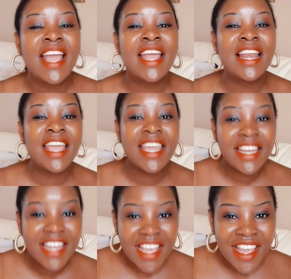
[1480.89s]
a
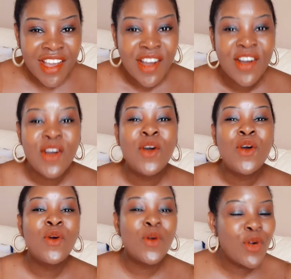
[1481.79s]
lady
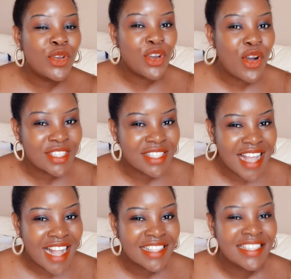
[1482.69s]
who knows
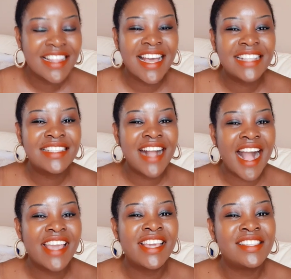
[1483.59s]
that that
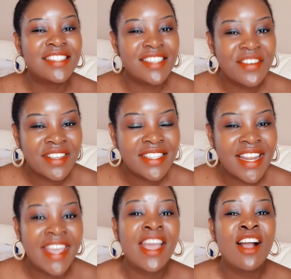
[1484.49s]
guy is
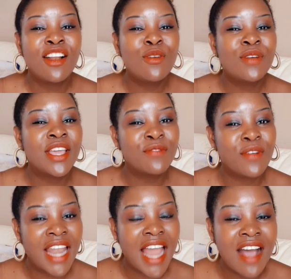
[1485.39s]
seriously looking
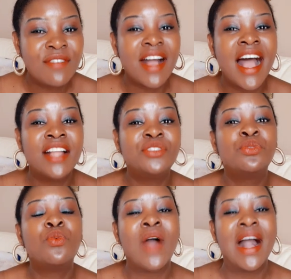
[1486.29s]
for love
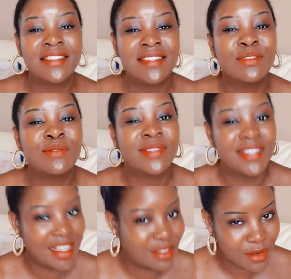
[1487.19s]
and wants to
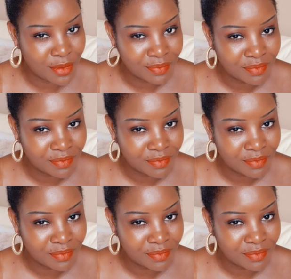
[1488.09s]
settle.